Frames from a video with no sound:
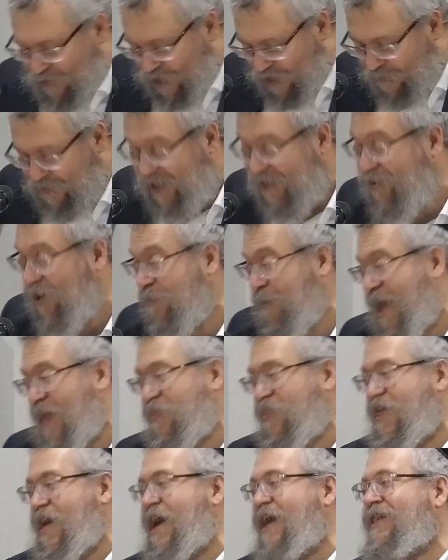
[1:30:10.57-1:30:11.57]
to a
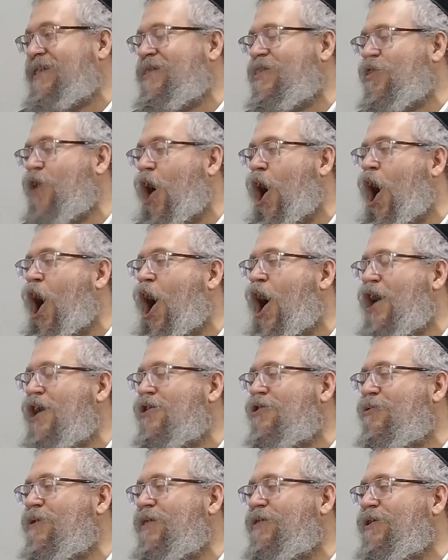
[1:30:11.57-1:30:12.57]
place that's
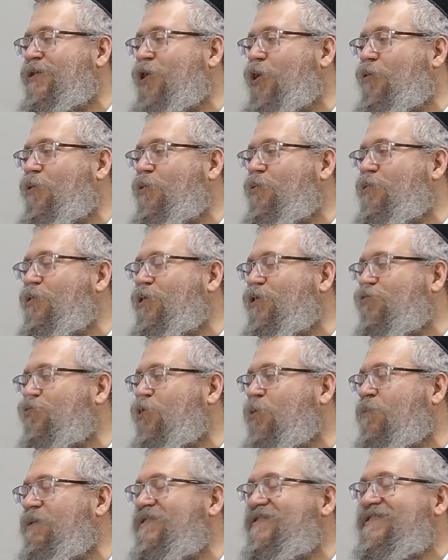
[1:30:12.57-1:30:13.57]
very,
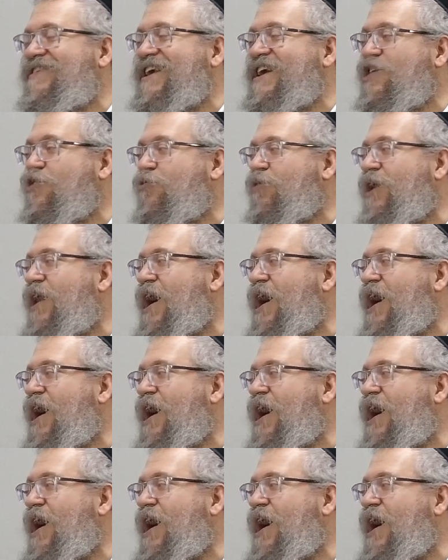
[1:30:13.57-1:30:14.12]
very lacking.